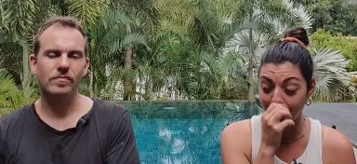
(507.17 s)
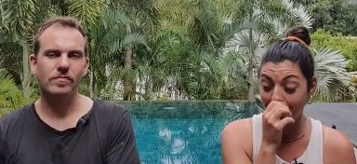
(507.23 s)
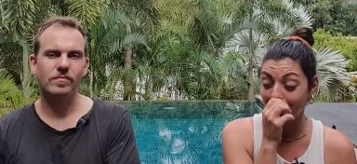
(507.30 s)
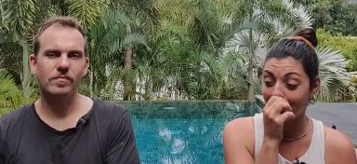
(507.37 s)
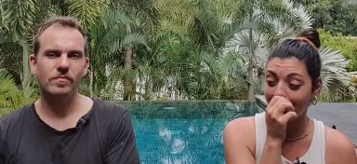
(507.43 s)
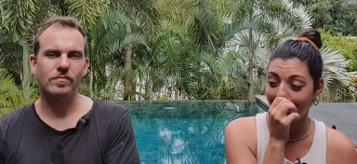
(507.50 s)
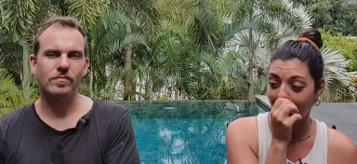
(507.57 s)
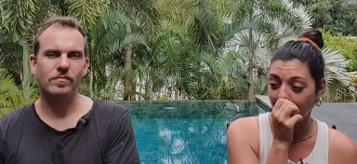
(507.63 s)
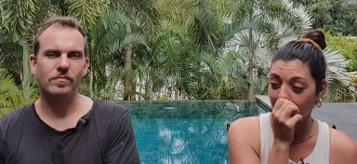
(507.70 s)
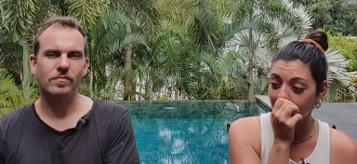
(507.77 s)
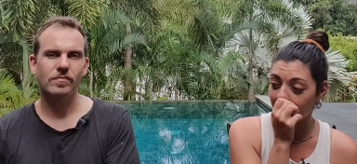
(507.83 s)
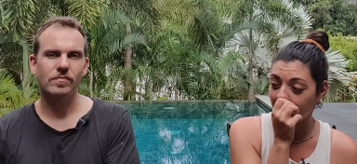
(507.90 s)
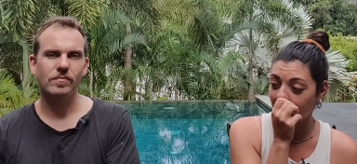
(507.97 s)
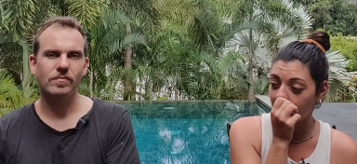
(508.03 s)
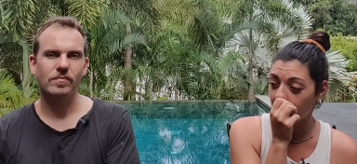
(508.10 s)
Speaker 1: Greece
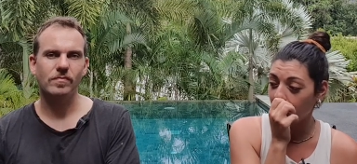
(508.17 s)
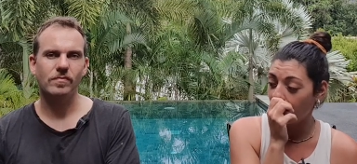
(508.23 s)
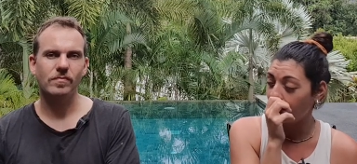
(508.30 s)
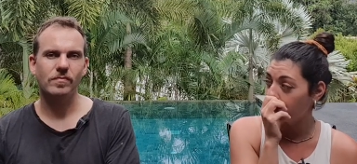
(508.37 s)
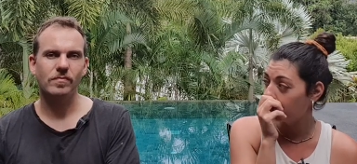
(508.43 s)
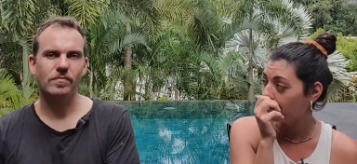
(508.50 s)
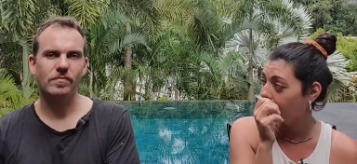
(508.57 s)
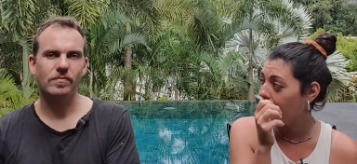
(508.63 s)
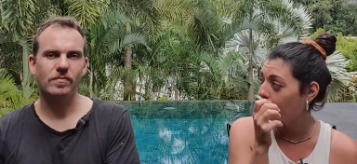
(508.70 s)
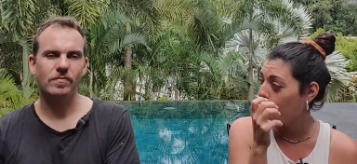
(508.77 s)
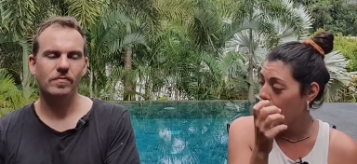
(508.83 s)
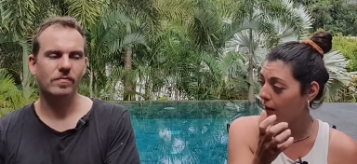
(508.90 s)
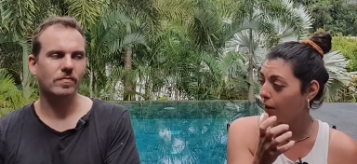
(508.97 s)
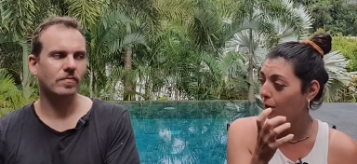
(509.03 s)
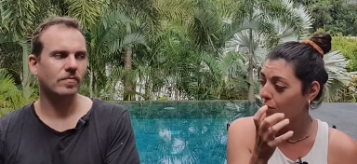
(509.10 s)
actually it reminds me like
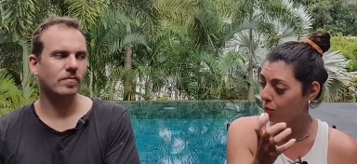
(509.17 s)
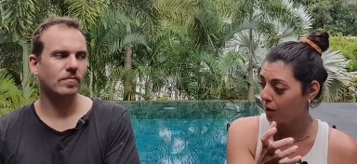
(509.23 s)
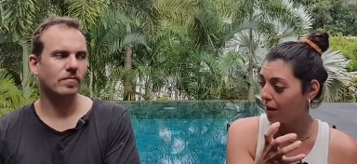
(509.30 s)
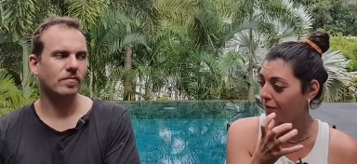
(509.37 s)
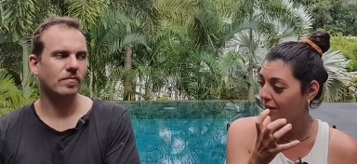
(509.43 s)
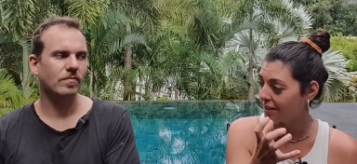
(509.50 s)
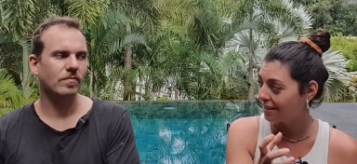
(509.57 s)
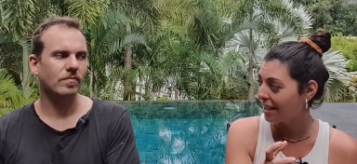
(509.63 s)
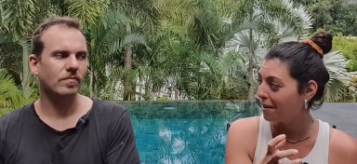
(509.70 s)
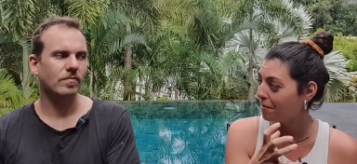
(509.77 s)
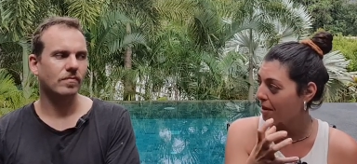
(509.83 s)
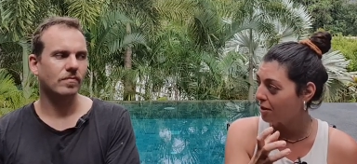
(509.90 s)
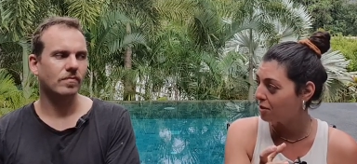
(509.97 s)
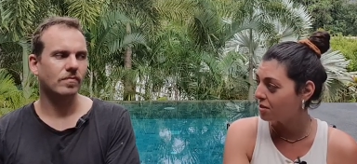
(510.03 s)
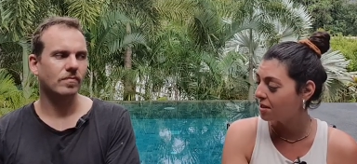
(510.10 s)
we also have the same
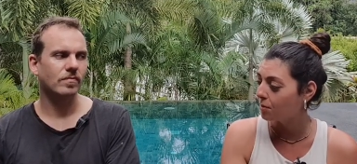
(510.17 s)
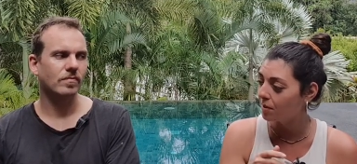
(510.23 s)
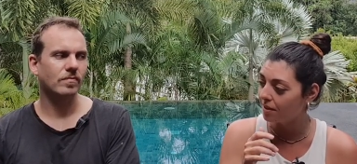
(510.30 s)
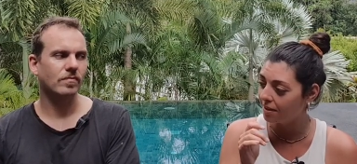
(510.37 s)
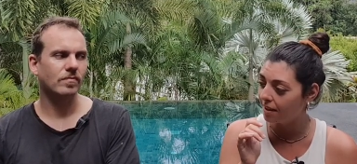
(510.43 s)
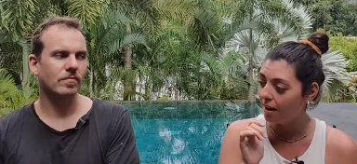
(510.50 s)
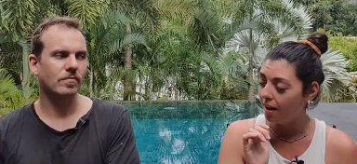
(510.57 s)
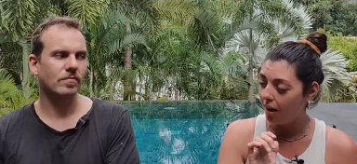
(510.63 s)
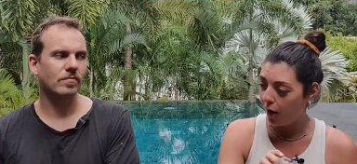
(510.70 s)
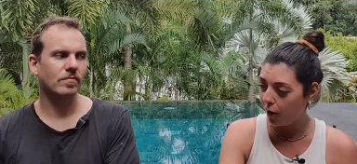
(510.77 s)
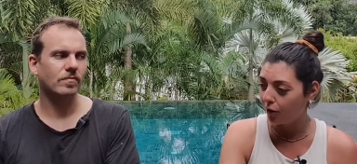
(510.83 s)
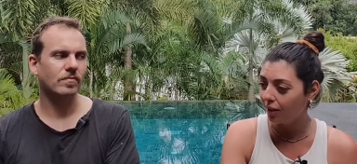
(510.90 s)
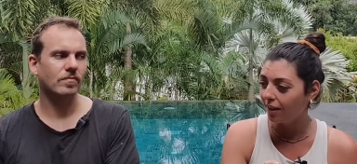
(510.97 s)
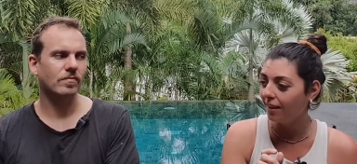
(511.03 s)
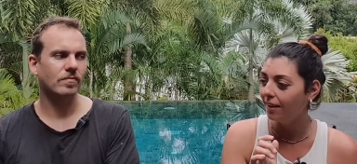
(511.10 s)
energy with
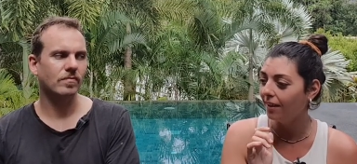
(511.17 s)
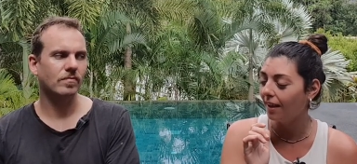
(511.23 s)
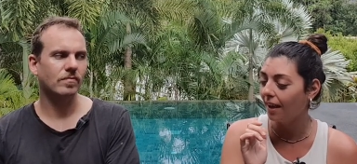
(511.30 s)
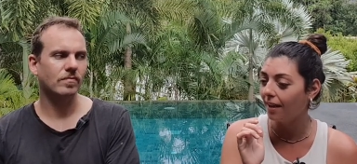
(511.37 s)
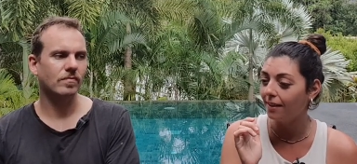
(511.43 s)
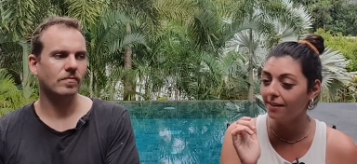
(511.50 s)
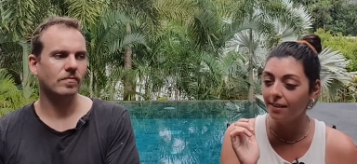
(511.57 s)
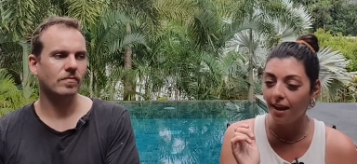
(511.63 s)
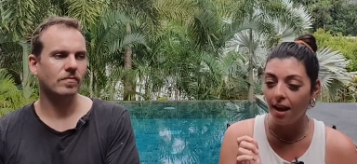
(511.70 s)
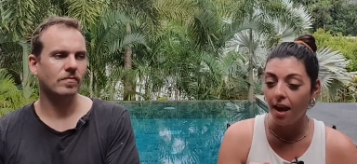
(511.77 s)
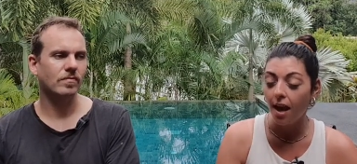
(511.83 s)
honking and